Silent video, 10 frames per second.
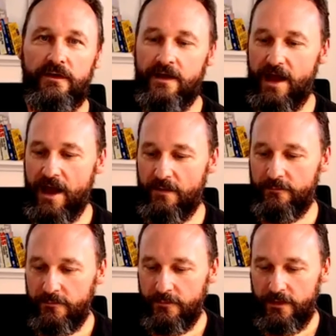
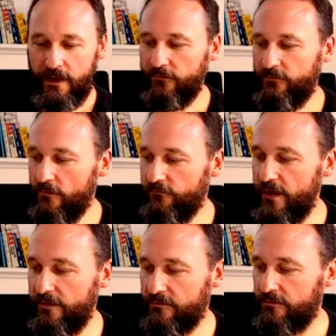And I've got
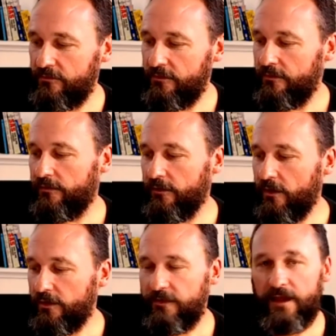friends that are
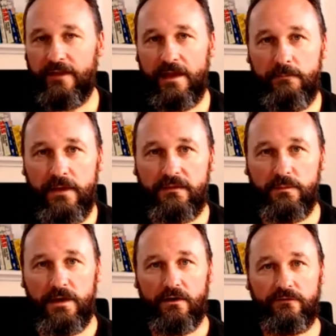like that, and they piss
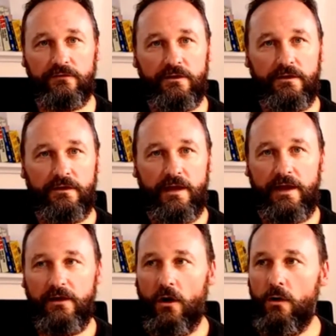me off.
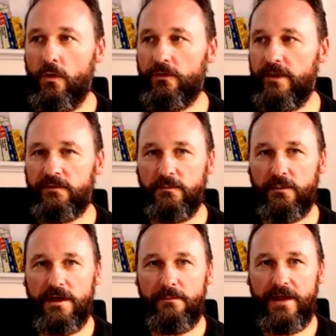And I want them to
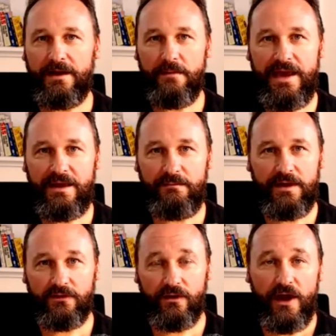be a better man
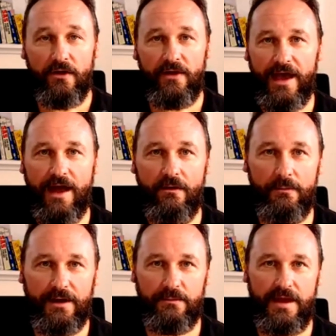because I know they are a
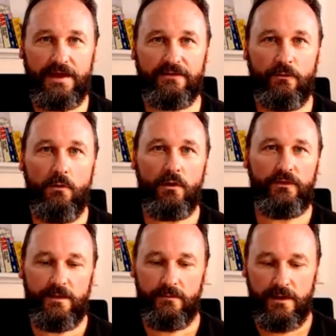better man. So I
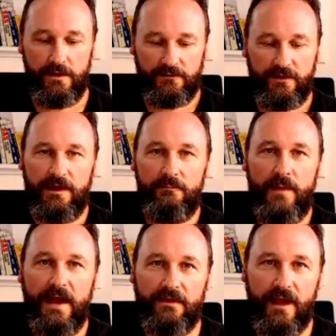want them to get
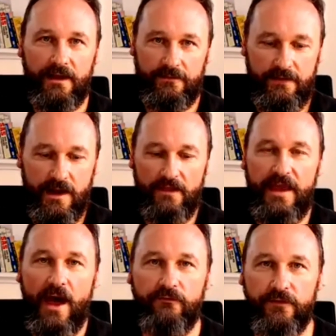back that,
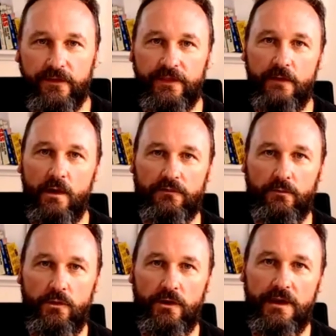the alpha that they
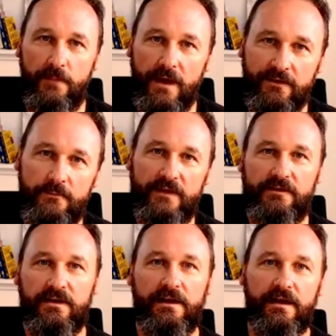once were, get back the
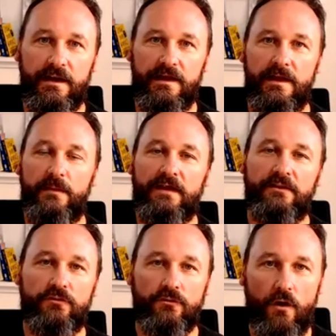masculinity, get back
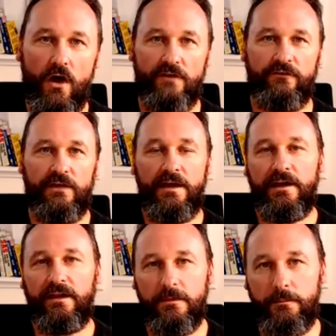the drive,
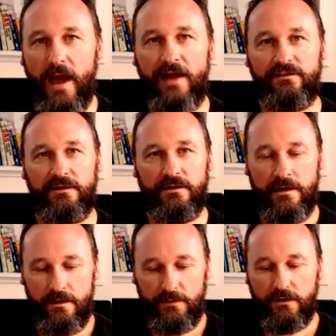get the passion.
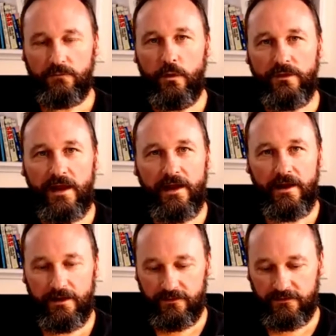Because what they
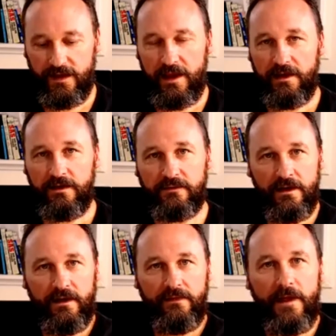don't understand is
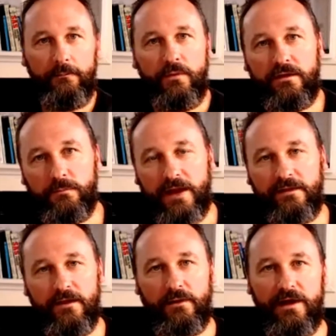that brings
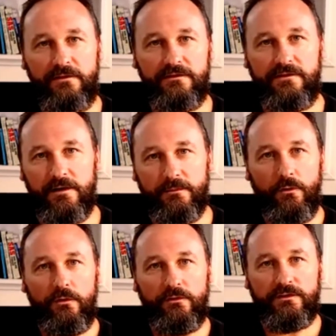back their relationship.
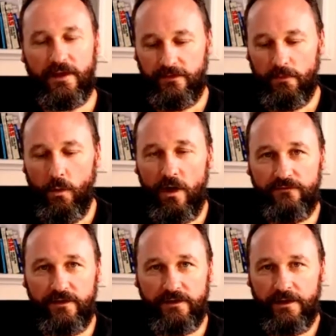All of a sudden, the
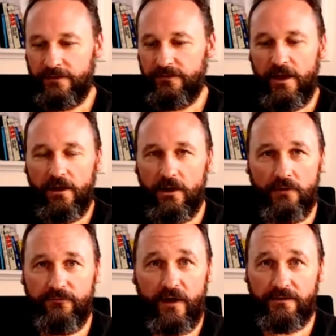wife that no longer
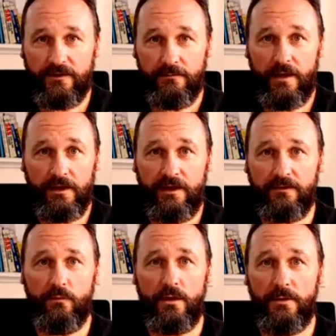fucks them and
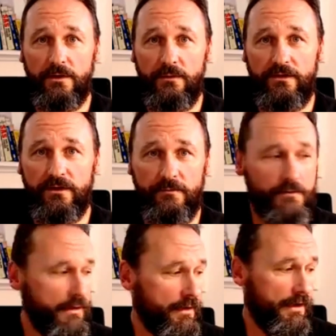doesn't want to be with
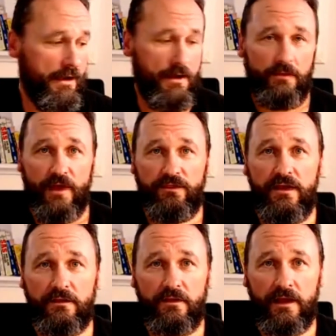them, they
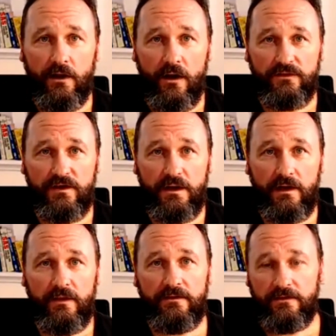think that their life's shit
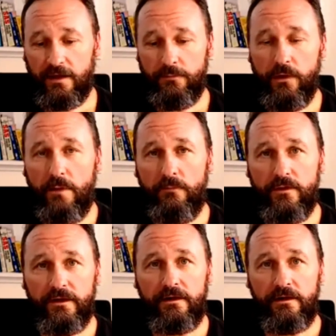and they're just going to put up
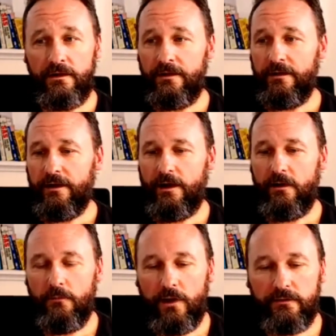with it. And
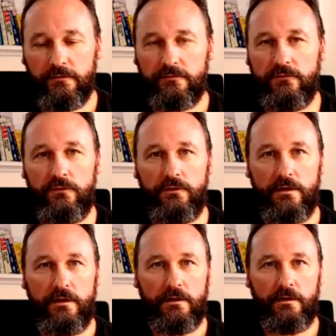I'm like, dude,
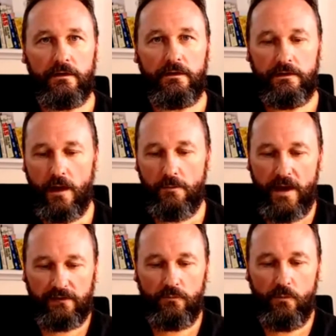go
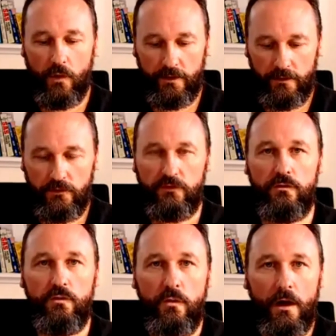back to what
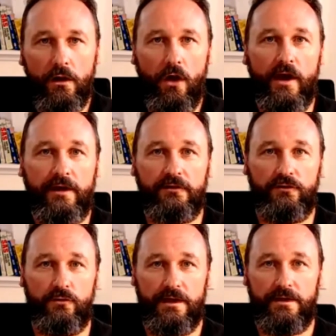you like
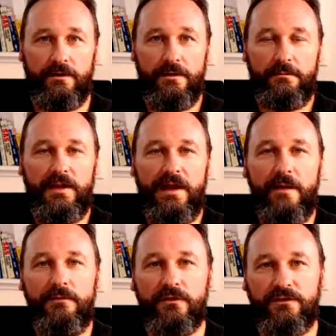doing.
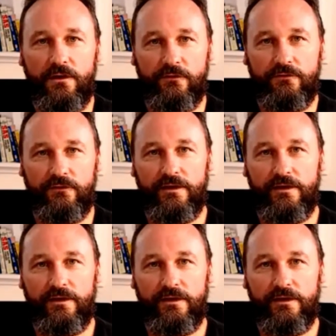Become yourself.